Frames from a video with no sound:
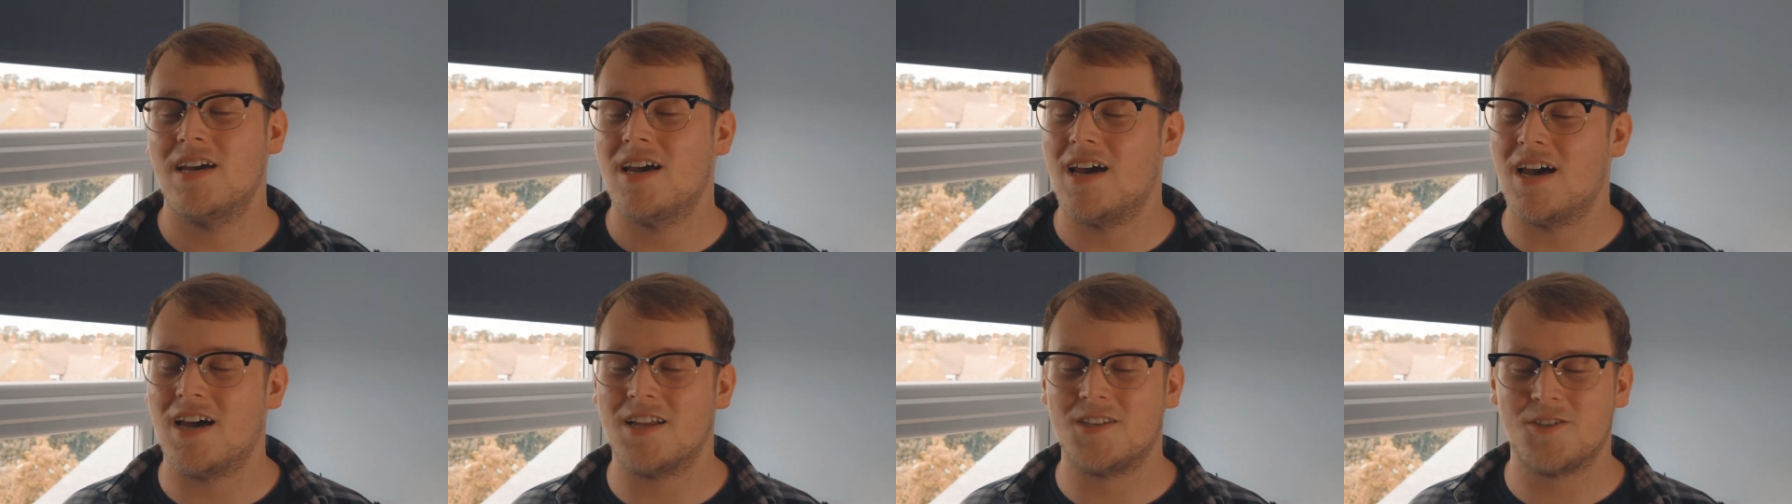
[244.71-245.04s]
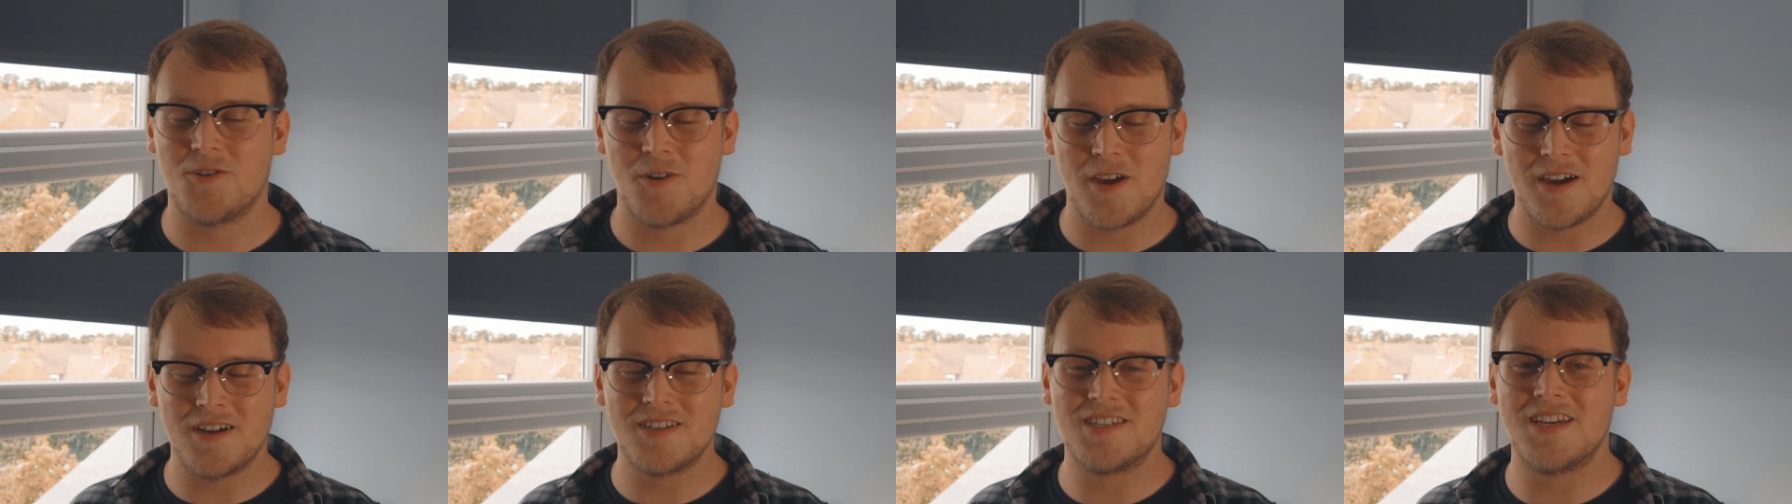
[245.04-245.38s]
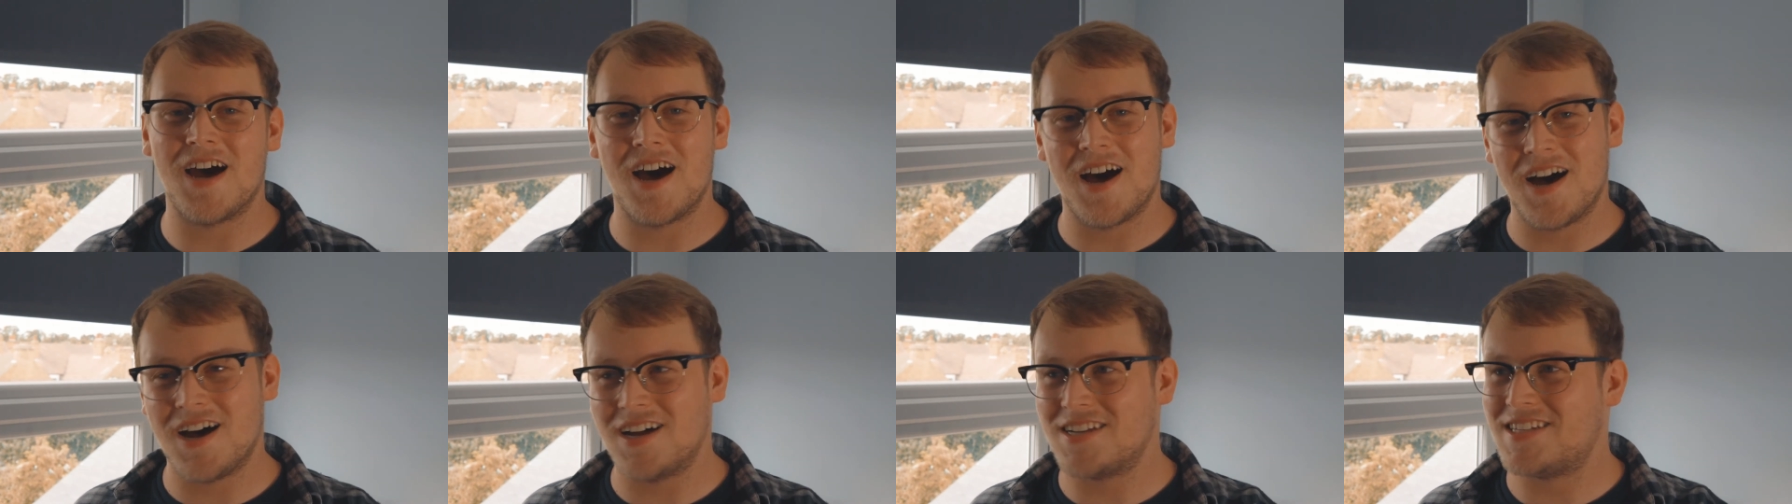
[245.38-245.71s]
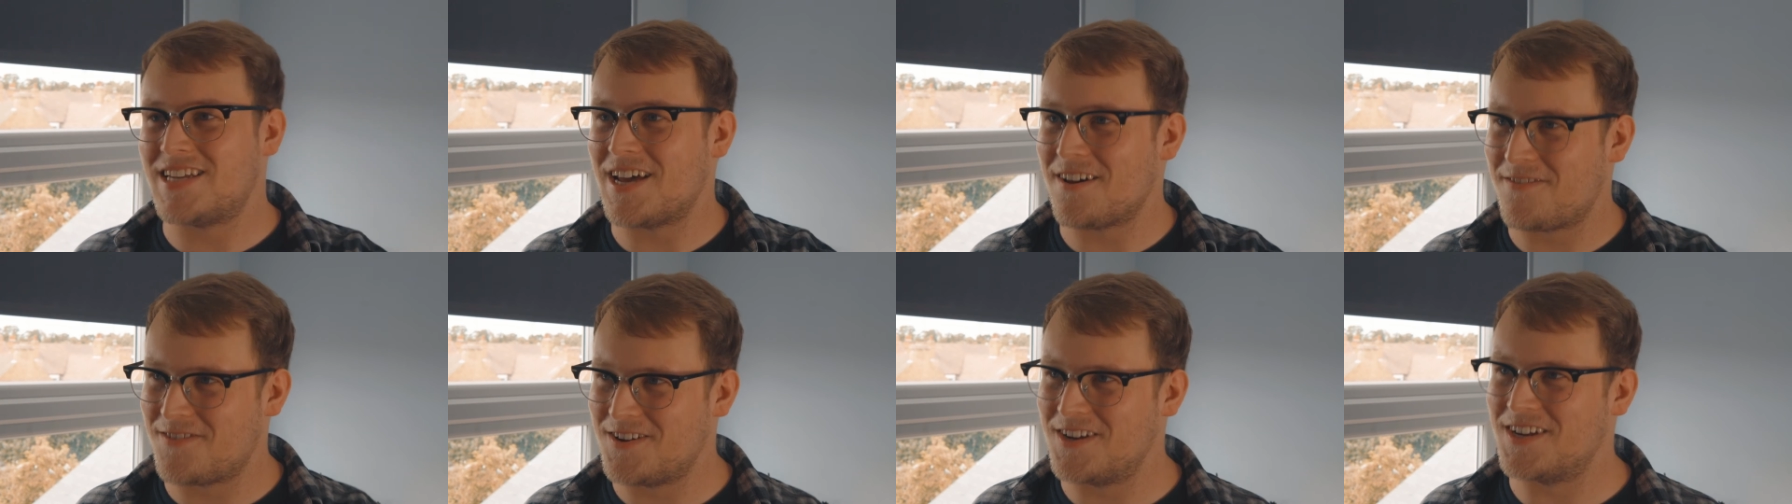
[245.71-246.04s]
Toyota are
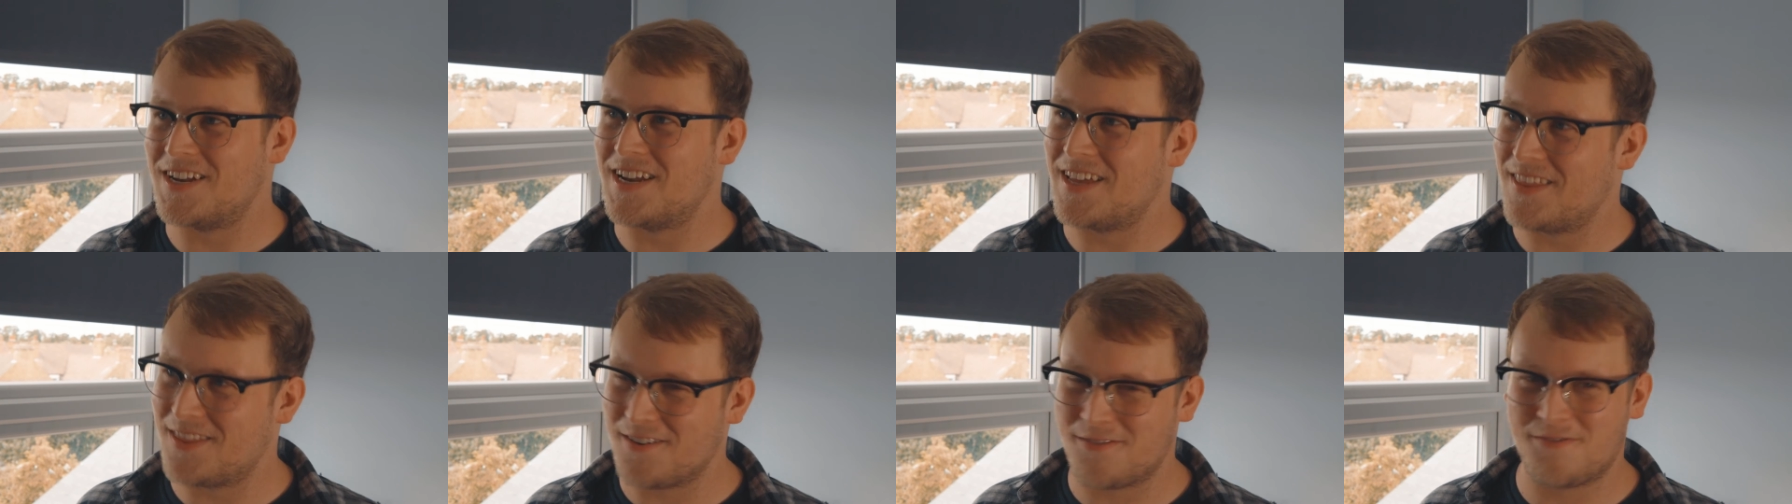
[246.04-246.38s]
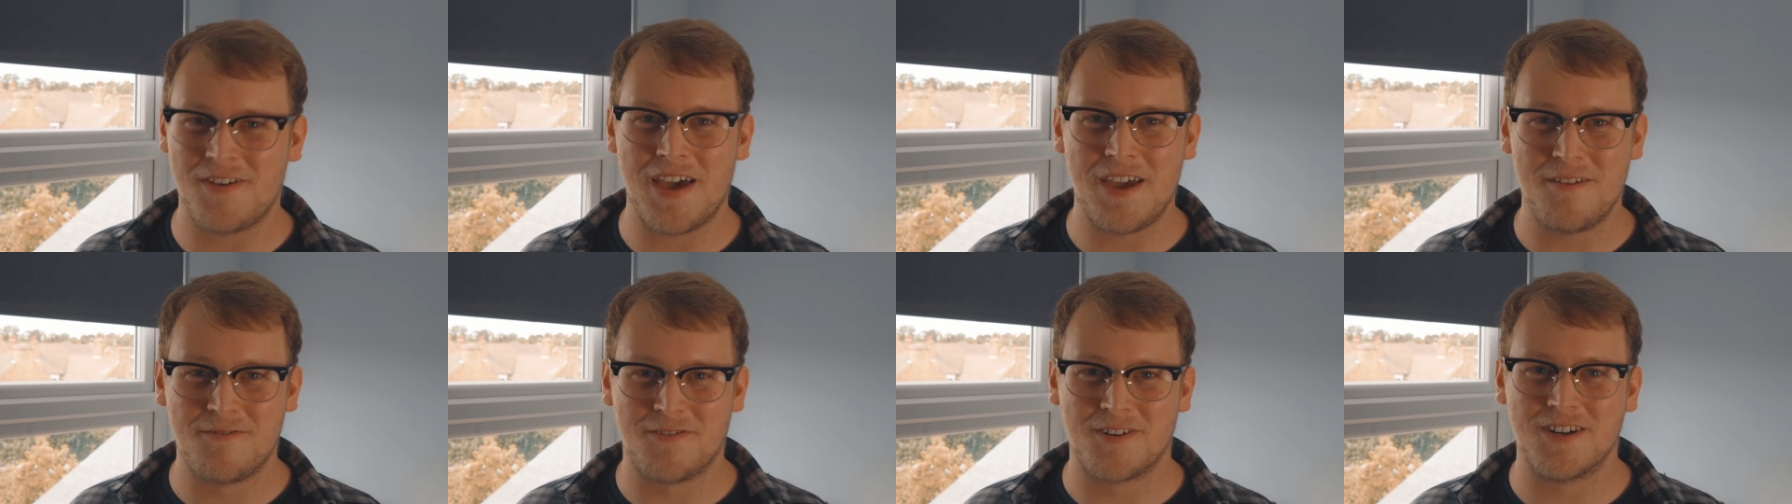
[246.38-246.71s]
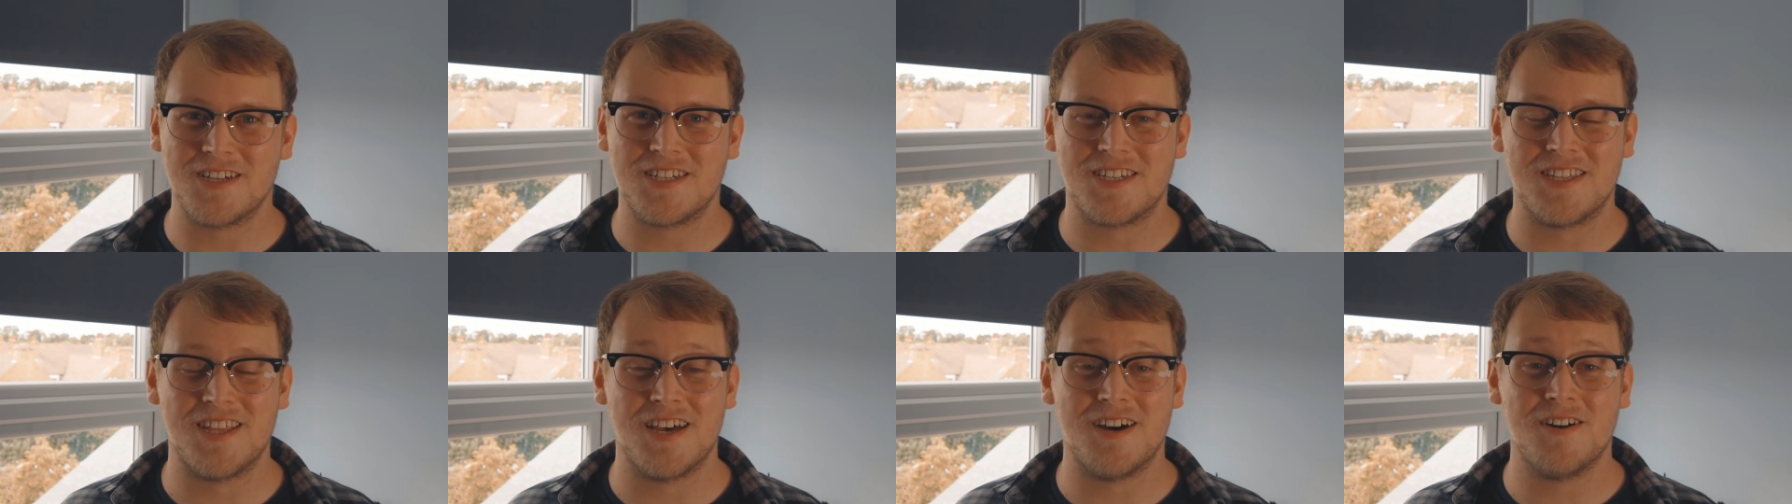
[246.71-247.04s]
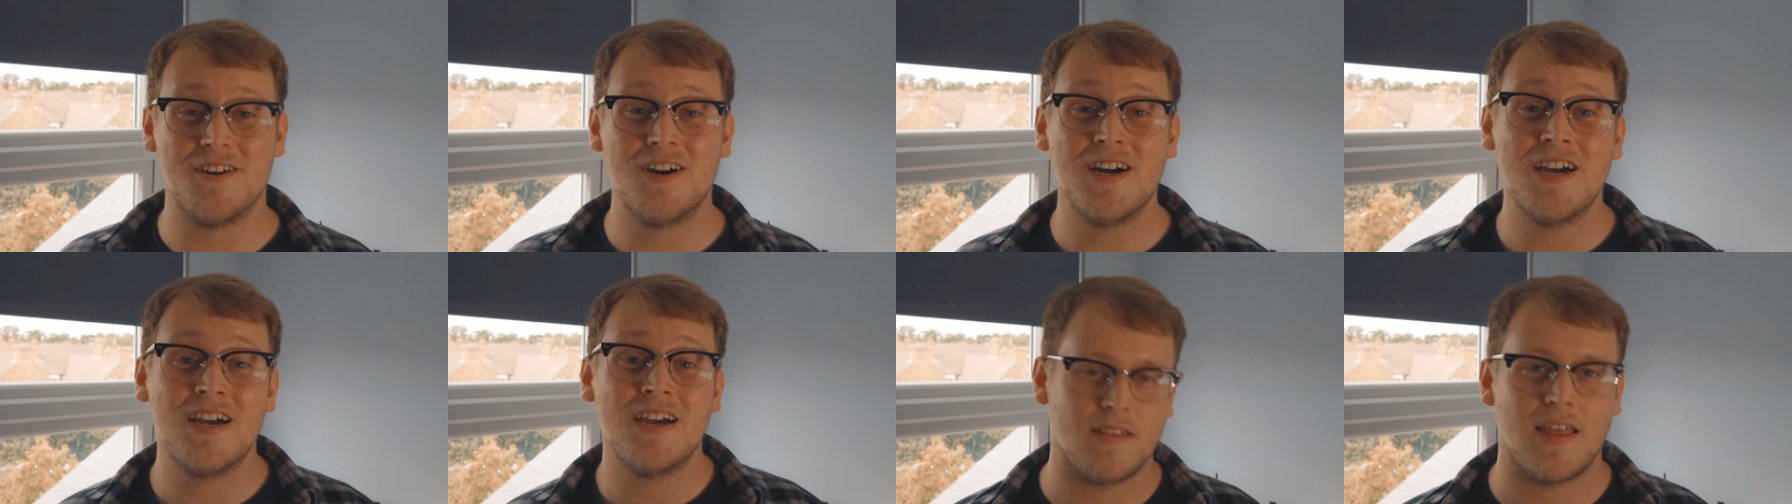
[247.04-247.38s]
definitely the favourites though.